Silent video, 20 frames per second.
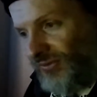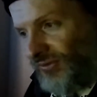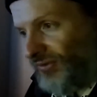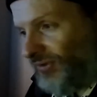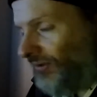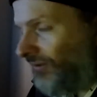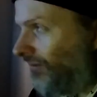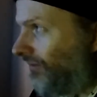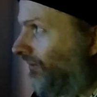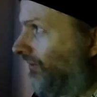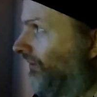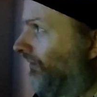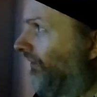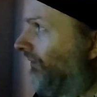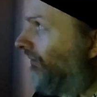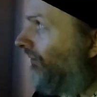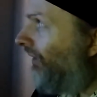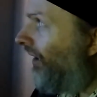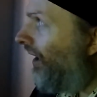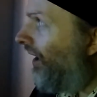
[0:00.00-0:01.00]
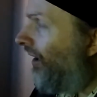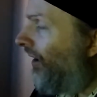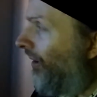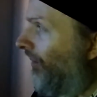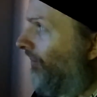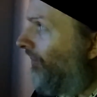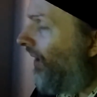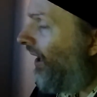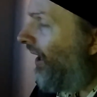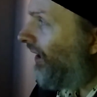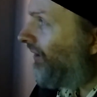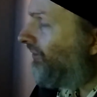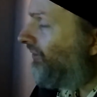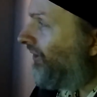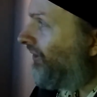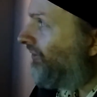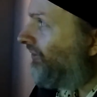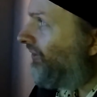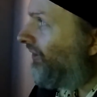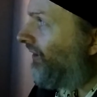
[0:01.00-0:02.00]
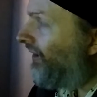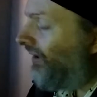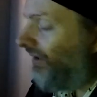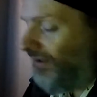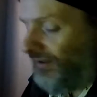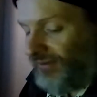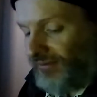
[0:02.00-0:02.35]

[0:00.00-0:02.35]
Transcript: certain um, accents of that,